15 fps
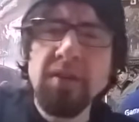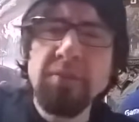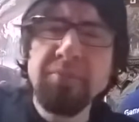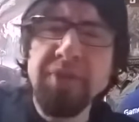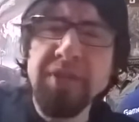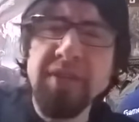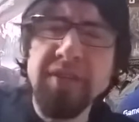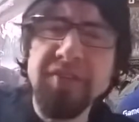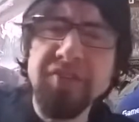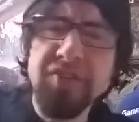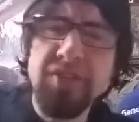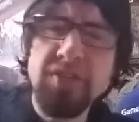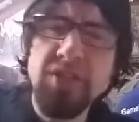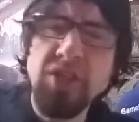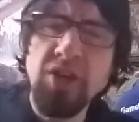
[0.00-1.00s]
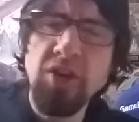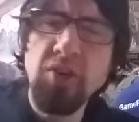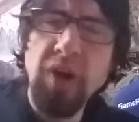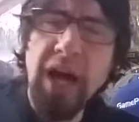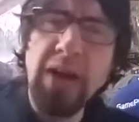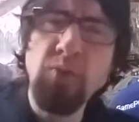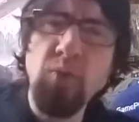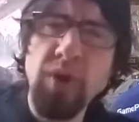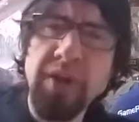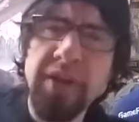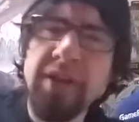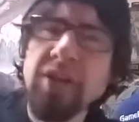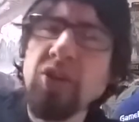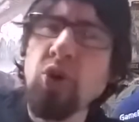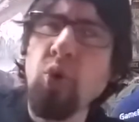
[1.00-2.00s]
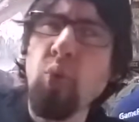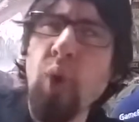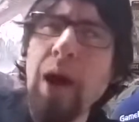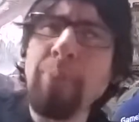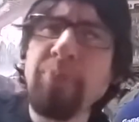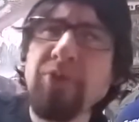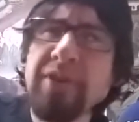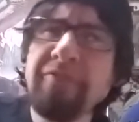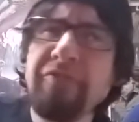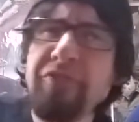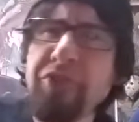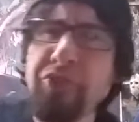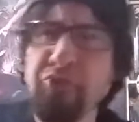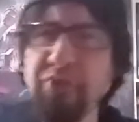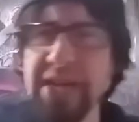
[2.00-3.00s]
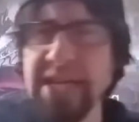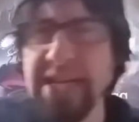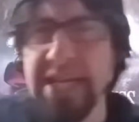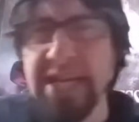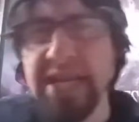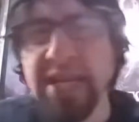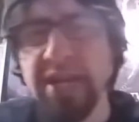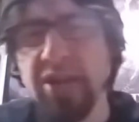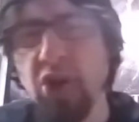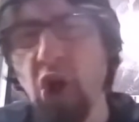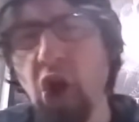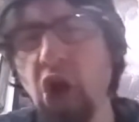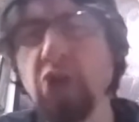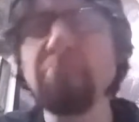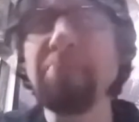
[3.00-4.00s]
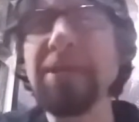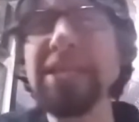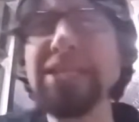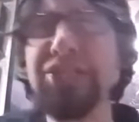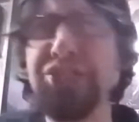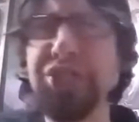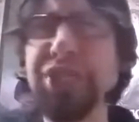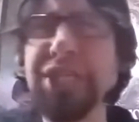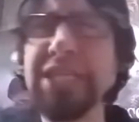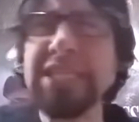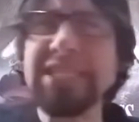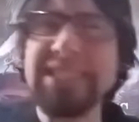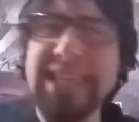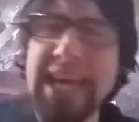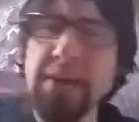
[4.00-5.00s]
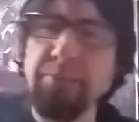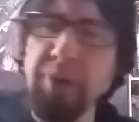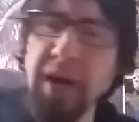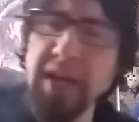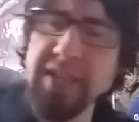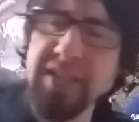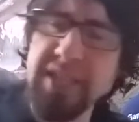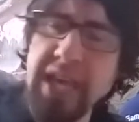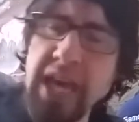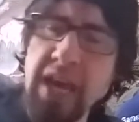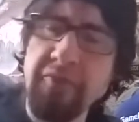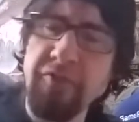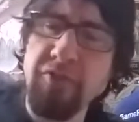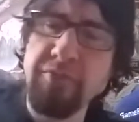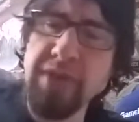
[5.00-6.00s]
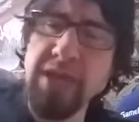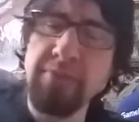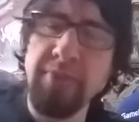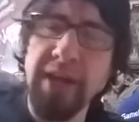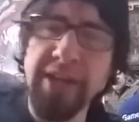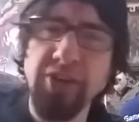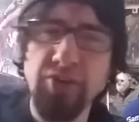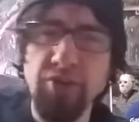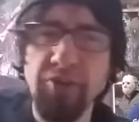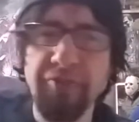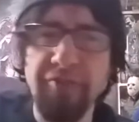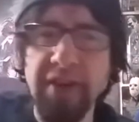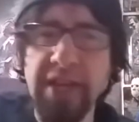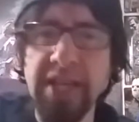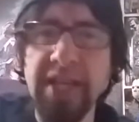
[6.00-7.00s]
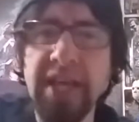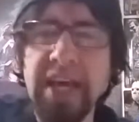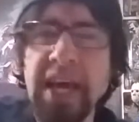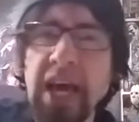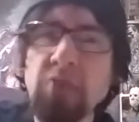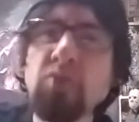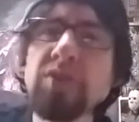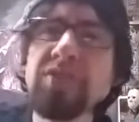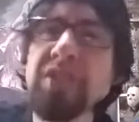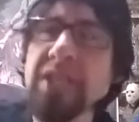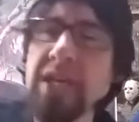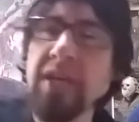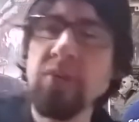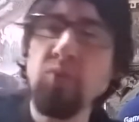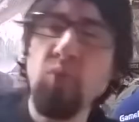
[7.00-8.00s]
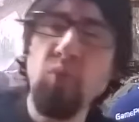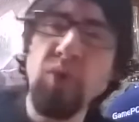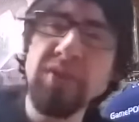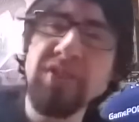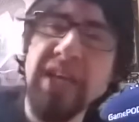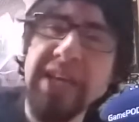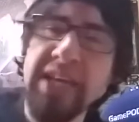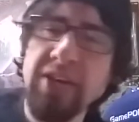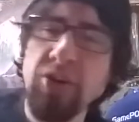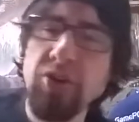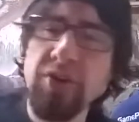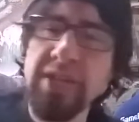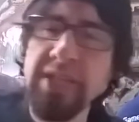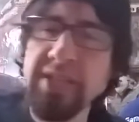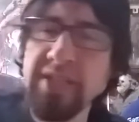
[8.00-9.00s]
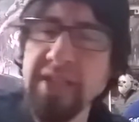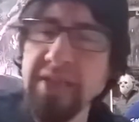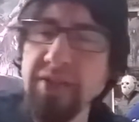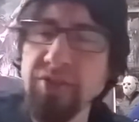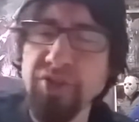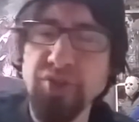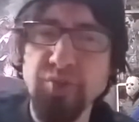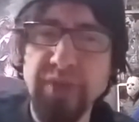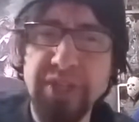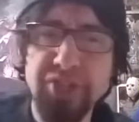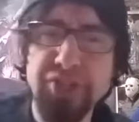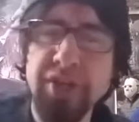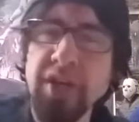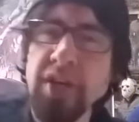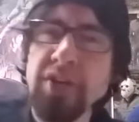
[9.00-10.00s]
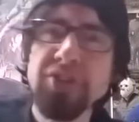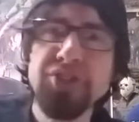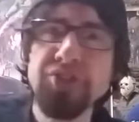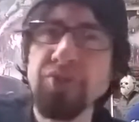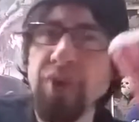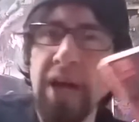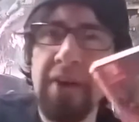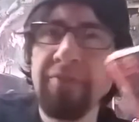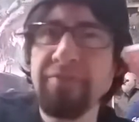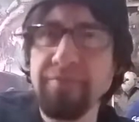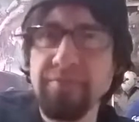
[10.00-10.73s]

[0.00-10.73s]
Because, I wanted a cooperative 3D RPG sandbox game for me and my girlfriend. And once again, once I get her a Nintendo Switch, she'll have,